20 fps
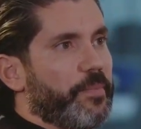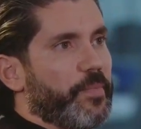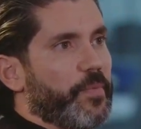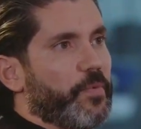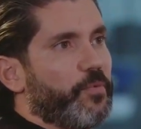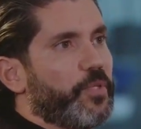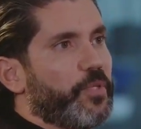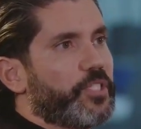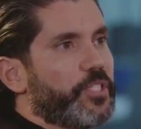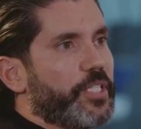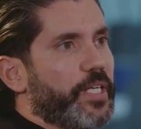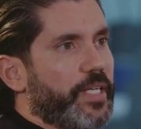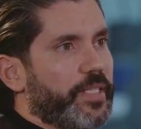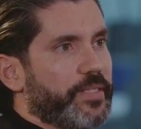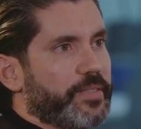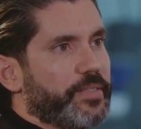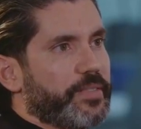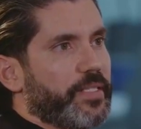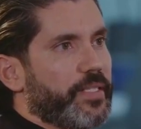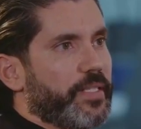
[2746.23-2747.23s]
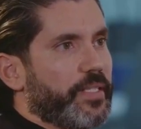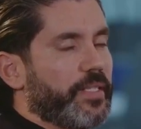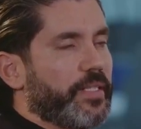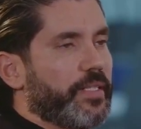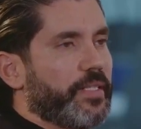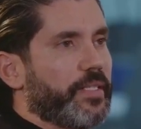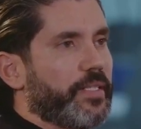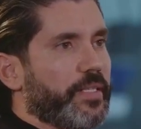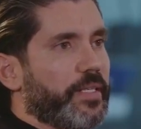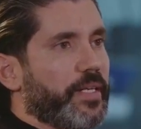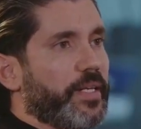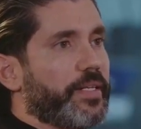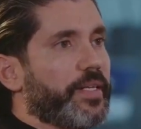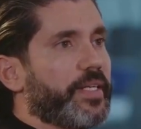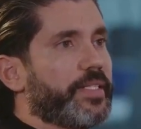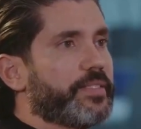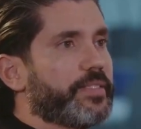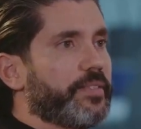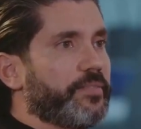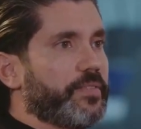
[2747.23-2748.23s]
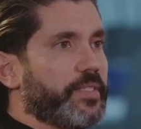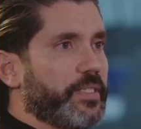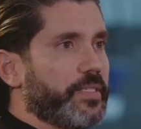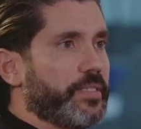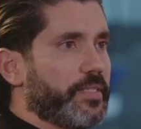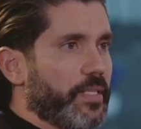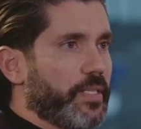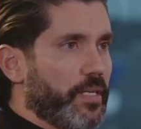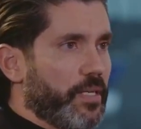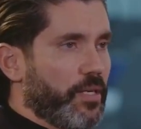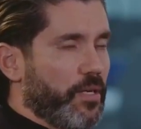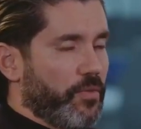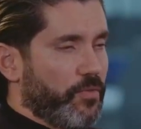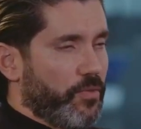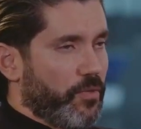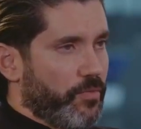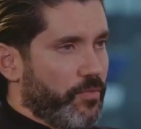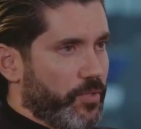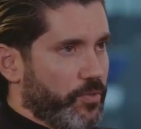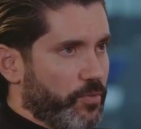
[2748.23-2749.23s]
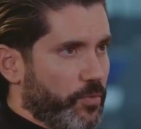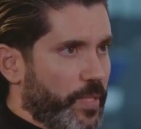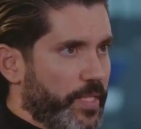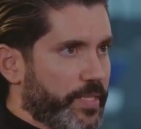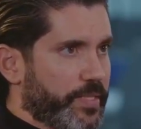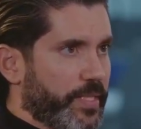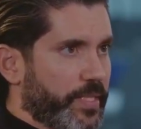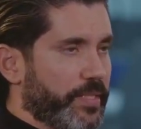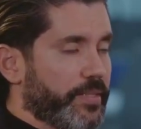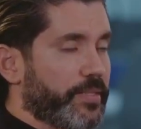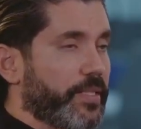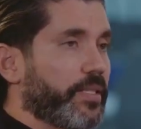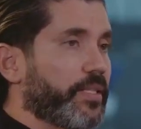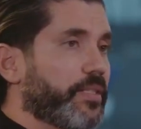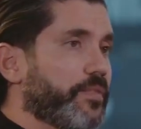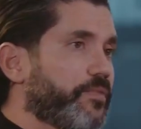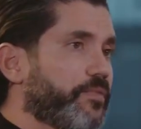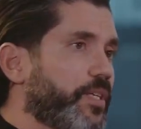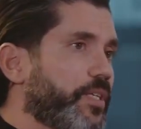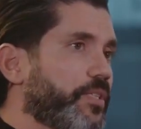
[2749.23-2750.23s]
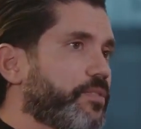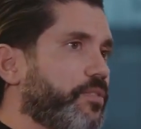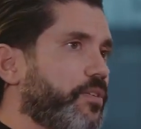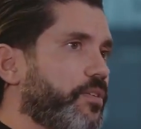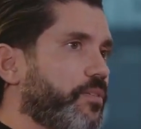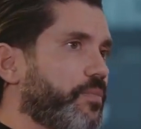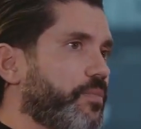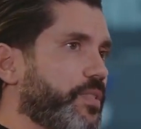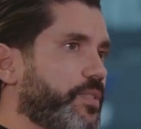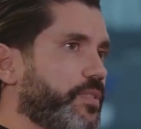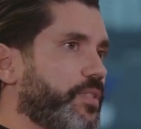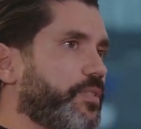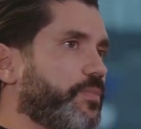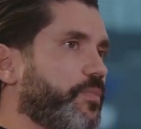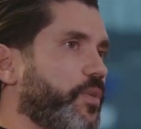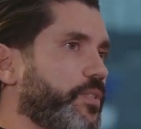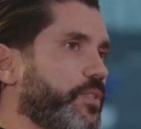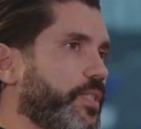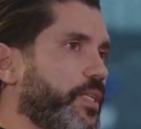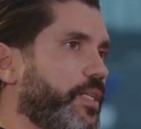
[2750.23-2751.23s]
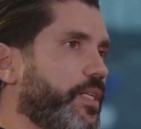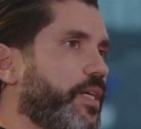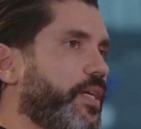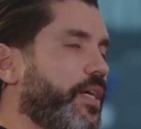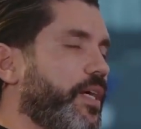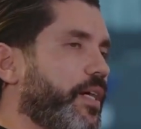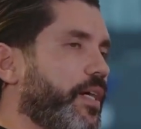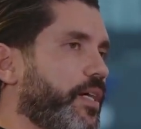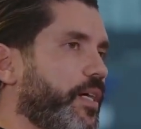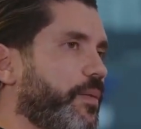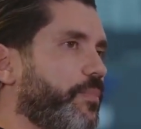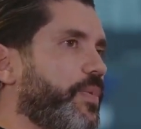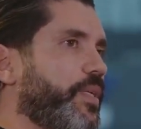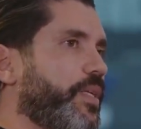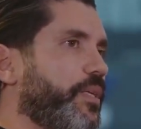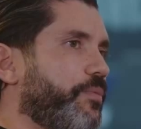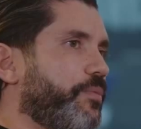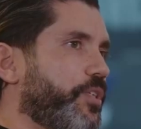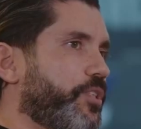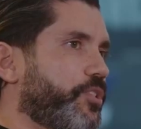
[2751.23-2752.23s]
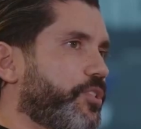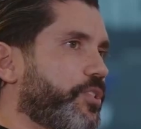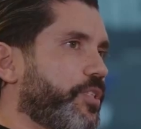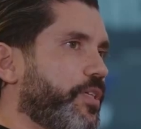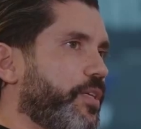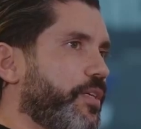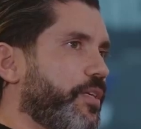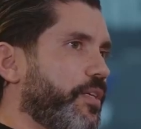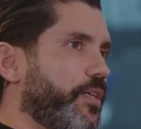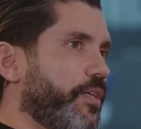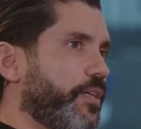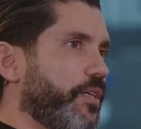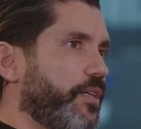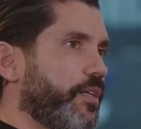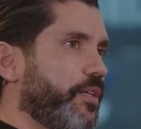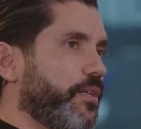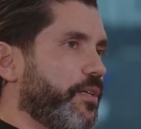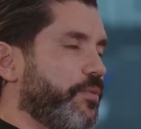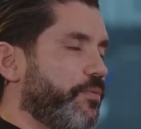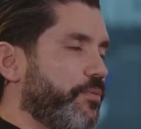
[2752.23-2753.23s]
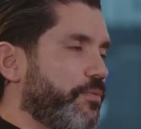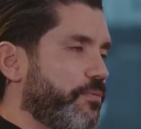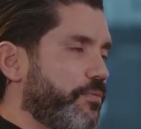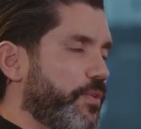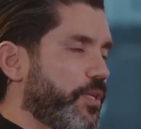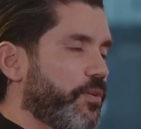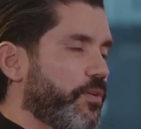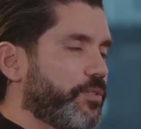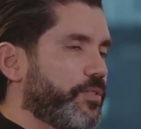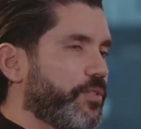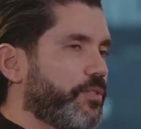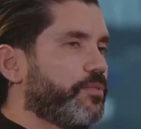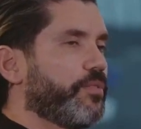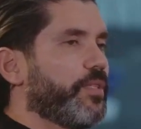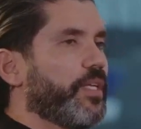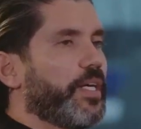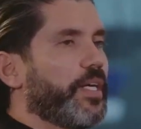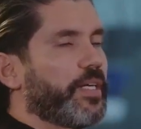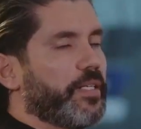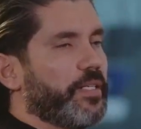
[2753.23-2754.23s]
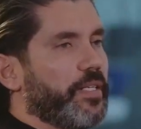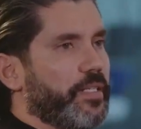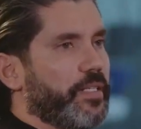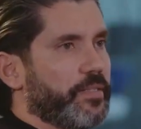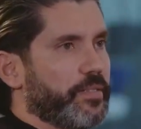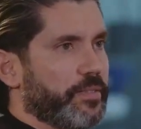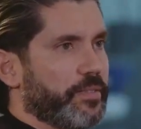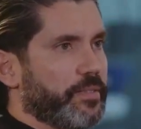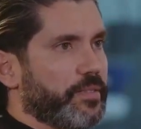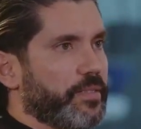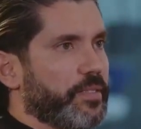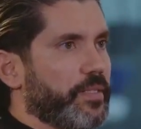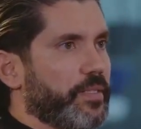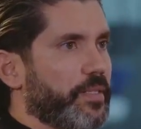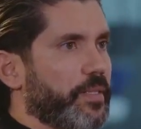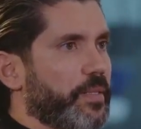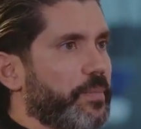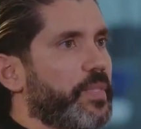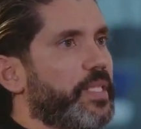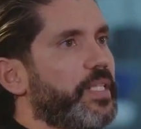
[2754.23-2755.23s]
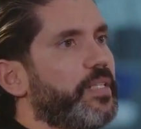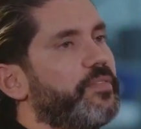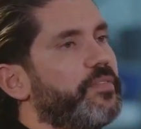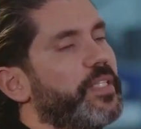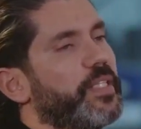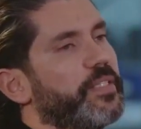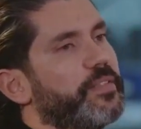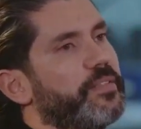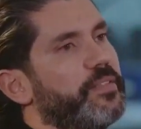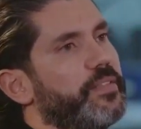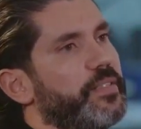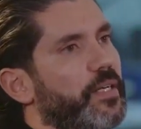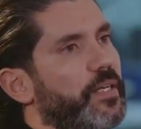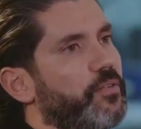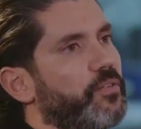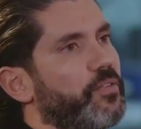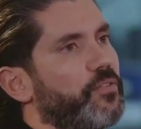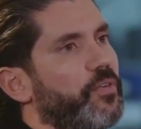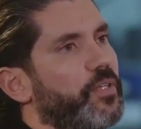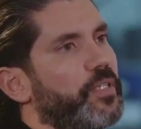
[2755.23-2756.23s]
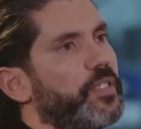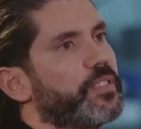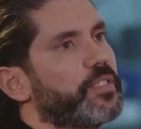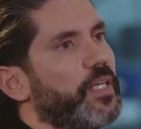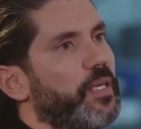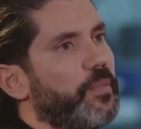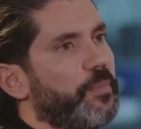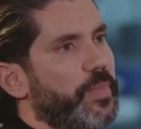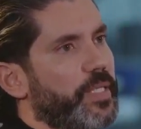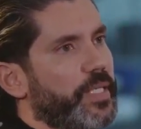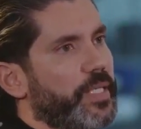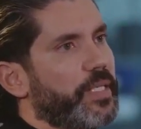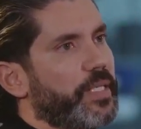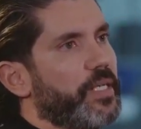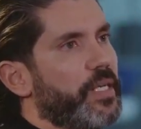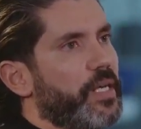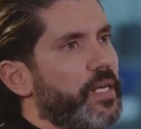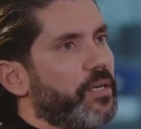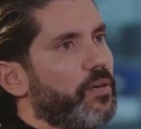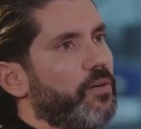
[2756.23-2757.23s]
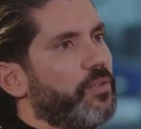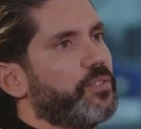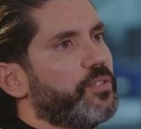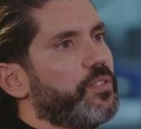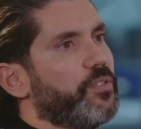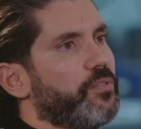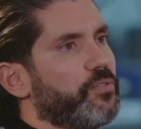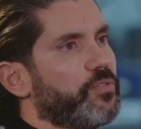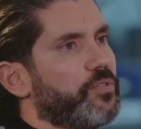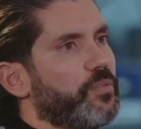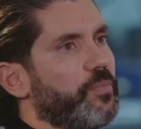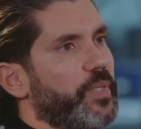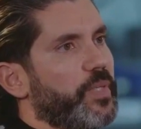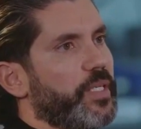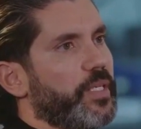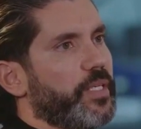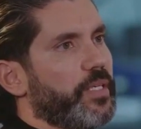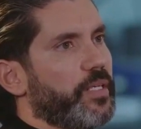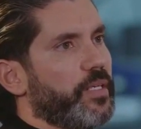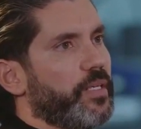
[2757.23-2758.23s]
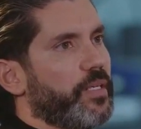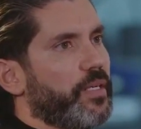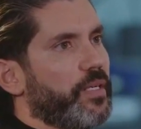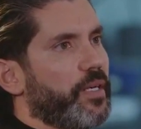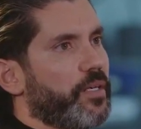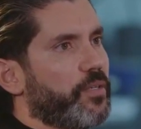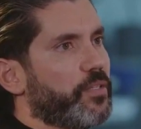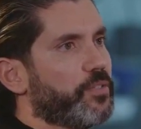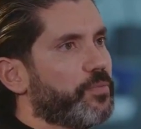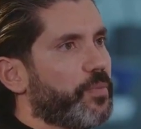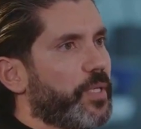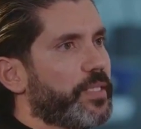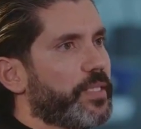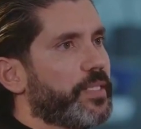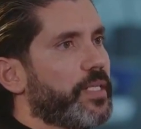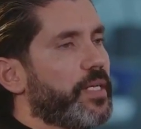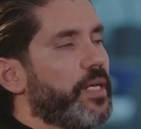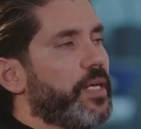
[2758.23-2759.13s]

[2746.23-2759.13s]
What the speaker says: which has a nice dividend of over 2% and a very strong business model, a company which we continue to like and believe that the outlook for this company continues to be a good one.